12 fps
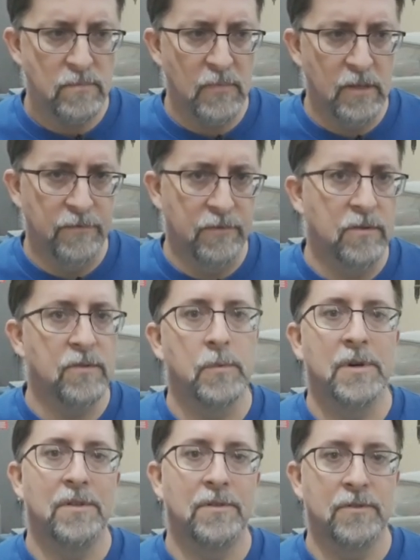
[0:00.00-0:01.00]
if there's a
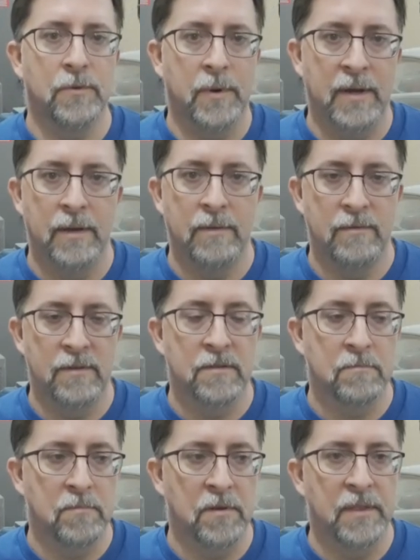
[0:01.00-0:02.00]
will, there's a way.
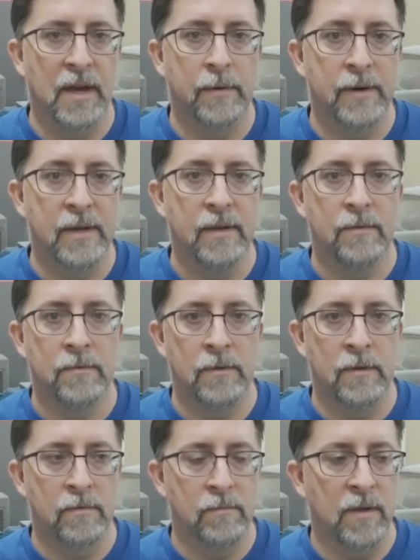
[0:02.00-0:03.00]
Just put it that way.
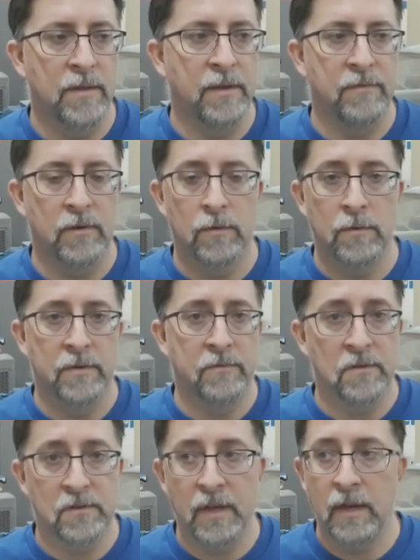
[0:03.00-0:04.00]
Whether you have to go to a
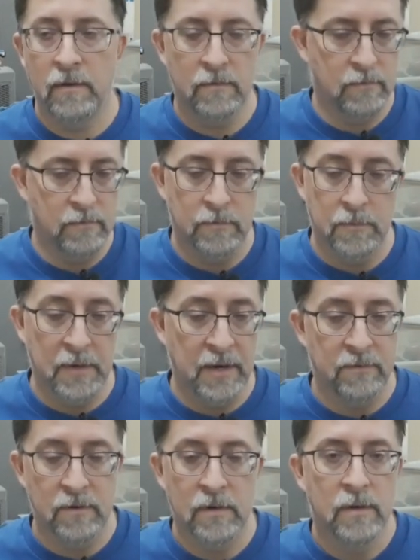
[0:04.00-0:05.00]
different state or
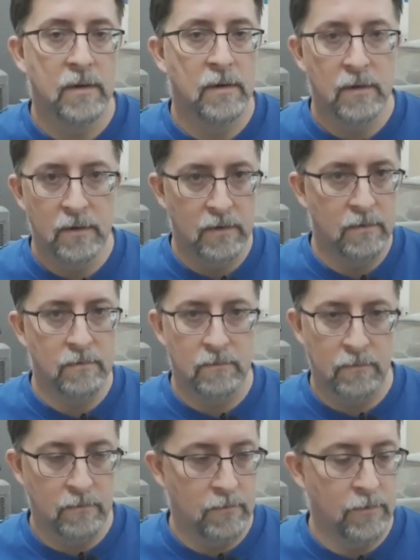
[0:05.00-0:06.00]
whatever,
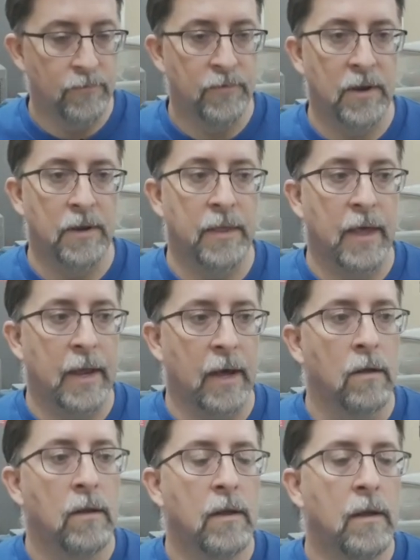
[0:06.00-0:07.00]
you can figure that out.